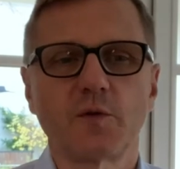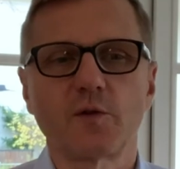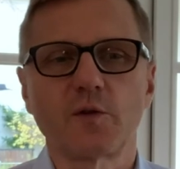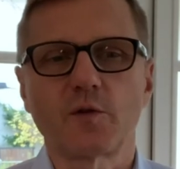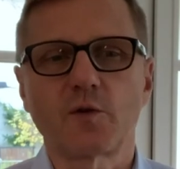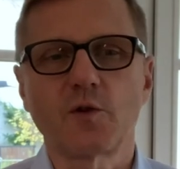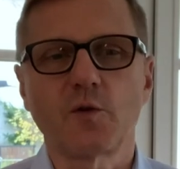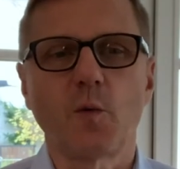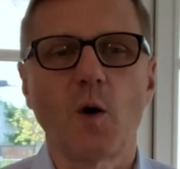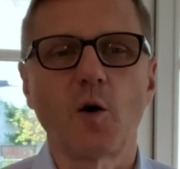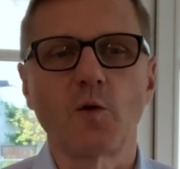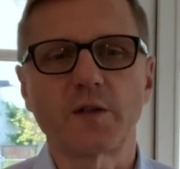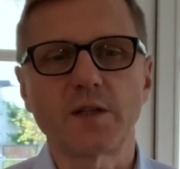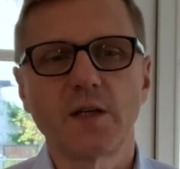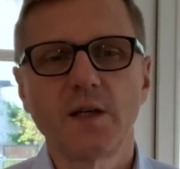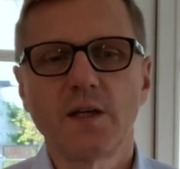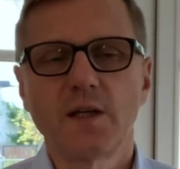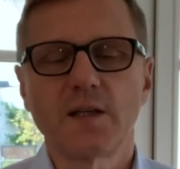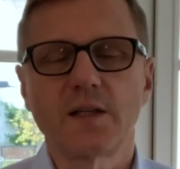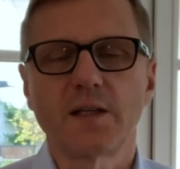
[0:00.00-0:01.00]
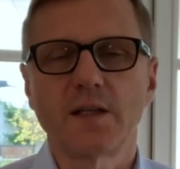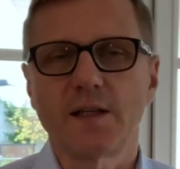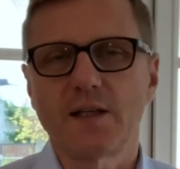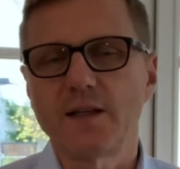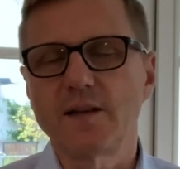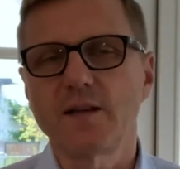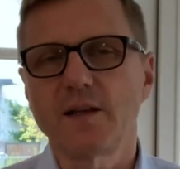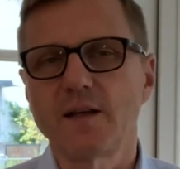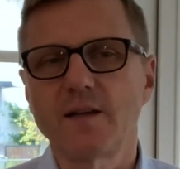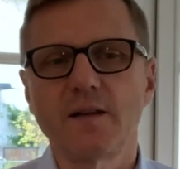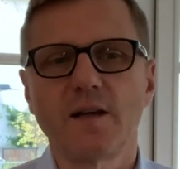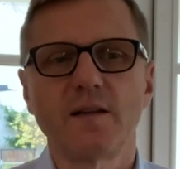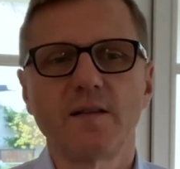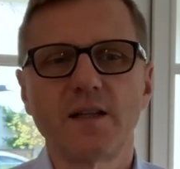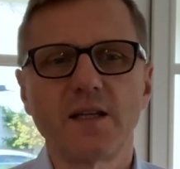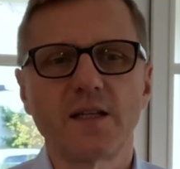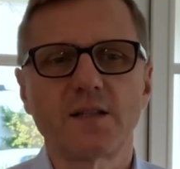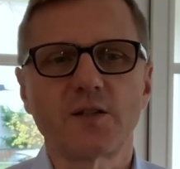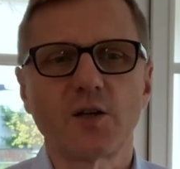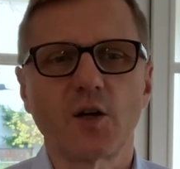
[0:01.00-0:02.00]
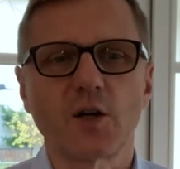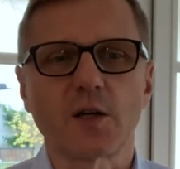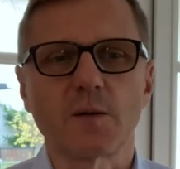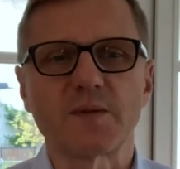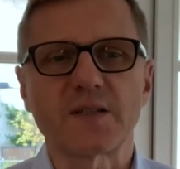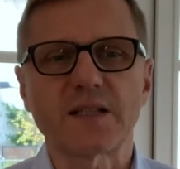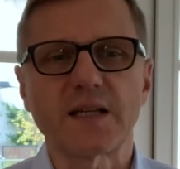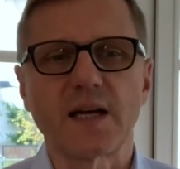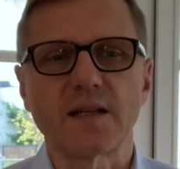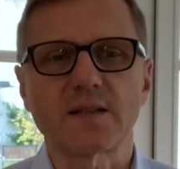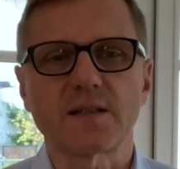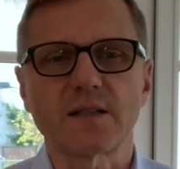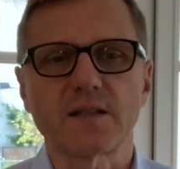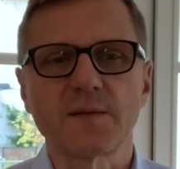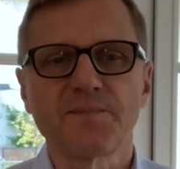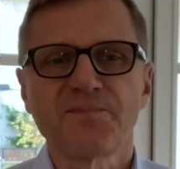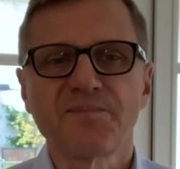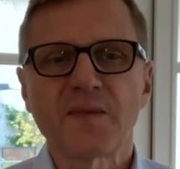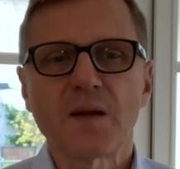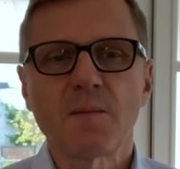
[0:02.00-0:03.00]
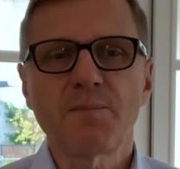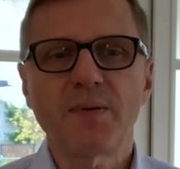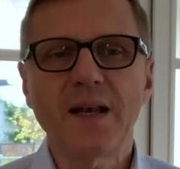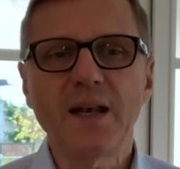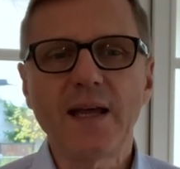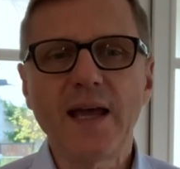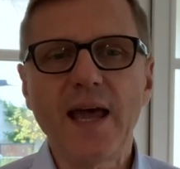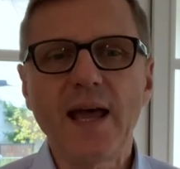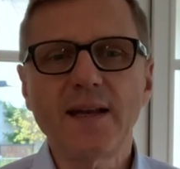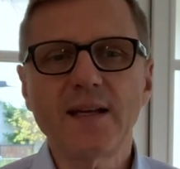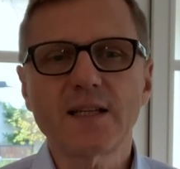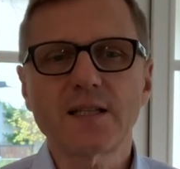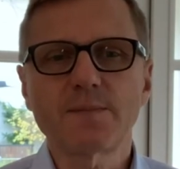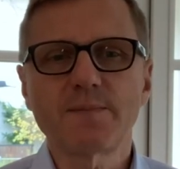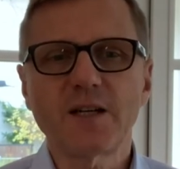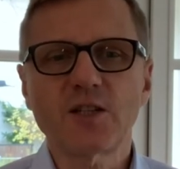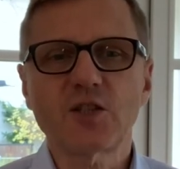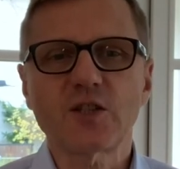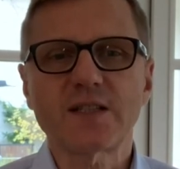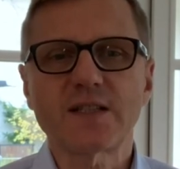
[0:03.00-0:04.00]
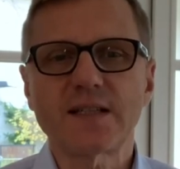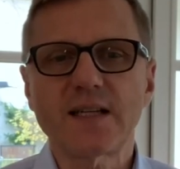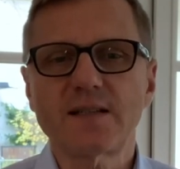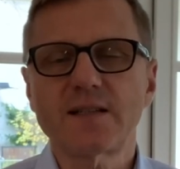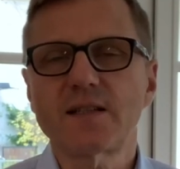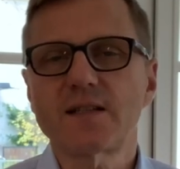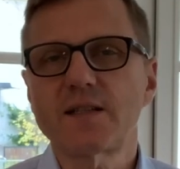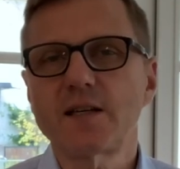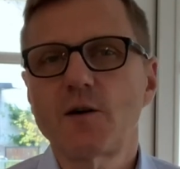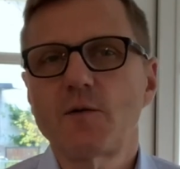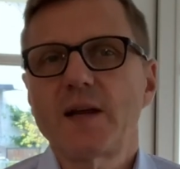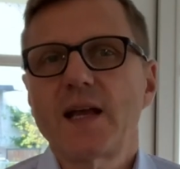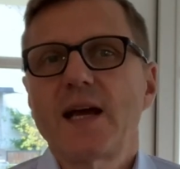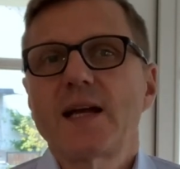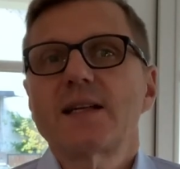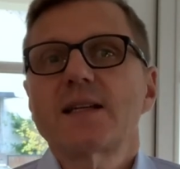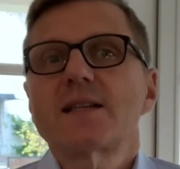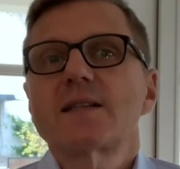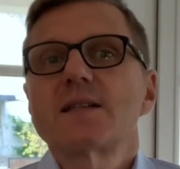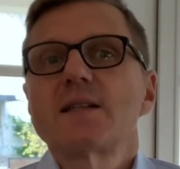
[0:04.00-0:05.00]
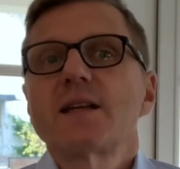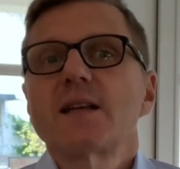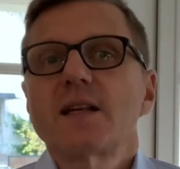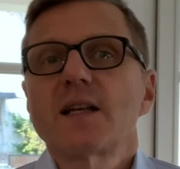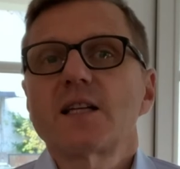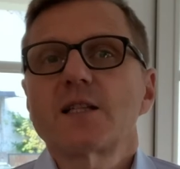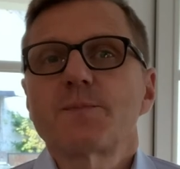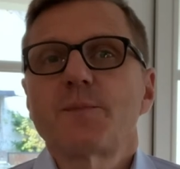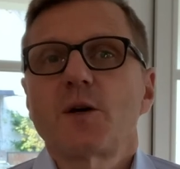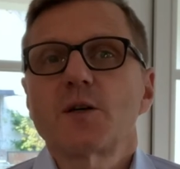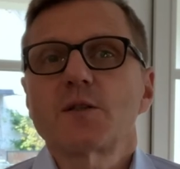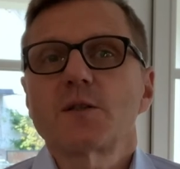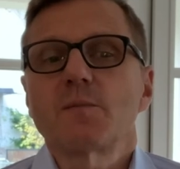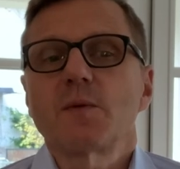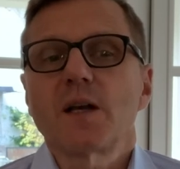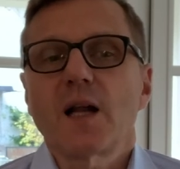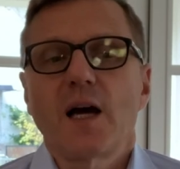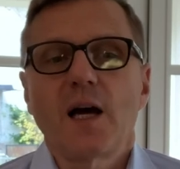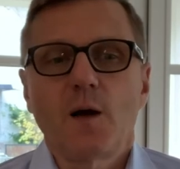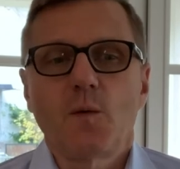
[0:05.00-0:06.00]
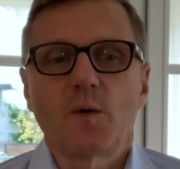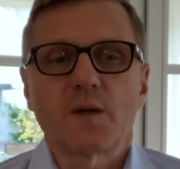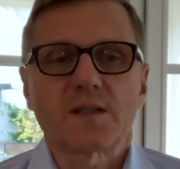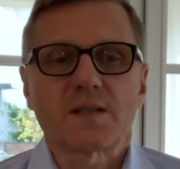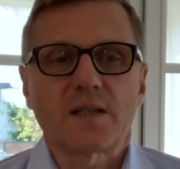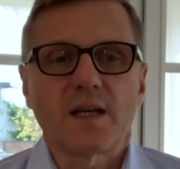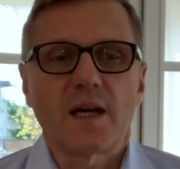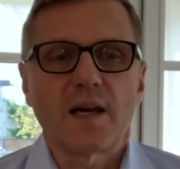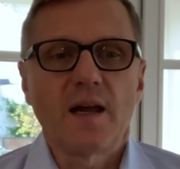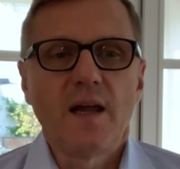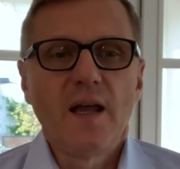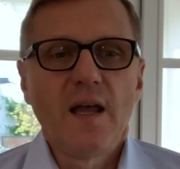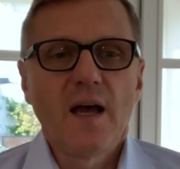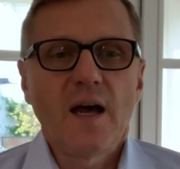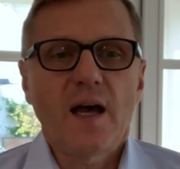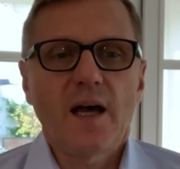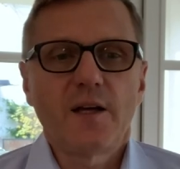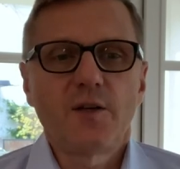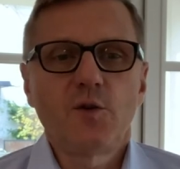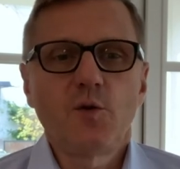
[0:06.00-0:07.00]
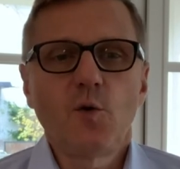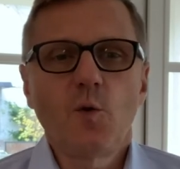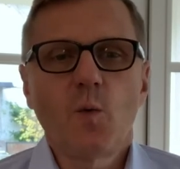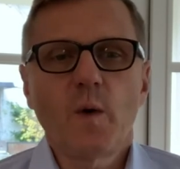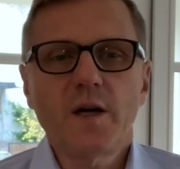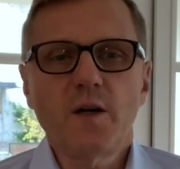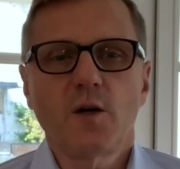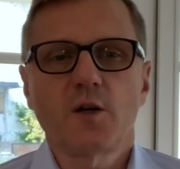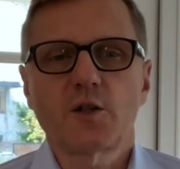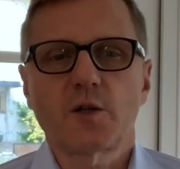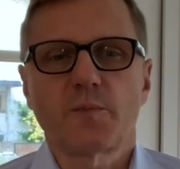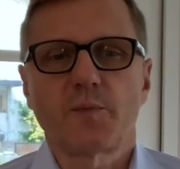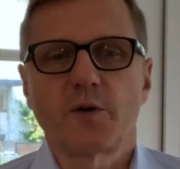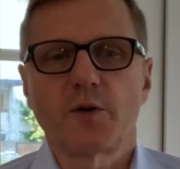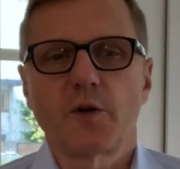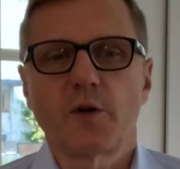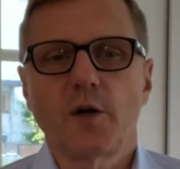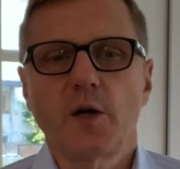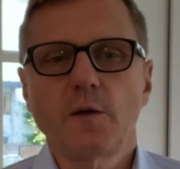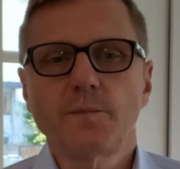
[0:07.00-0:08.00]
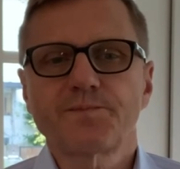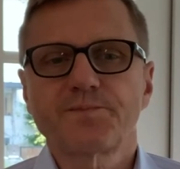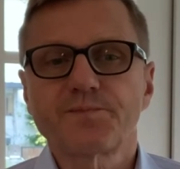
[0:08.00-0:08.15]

quote in these circumstances. Plan as much as necessary and as little as possible, I would say. I knew one entrepreneur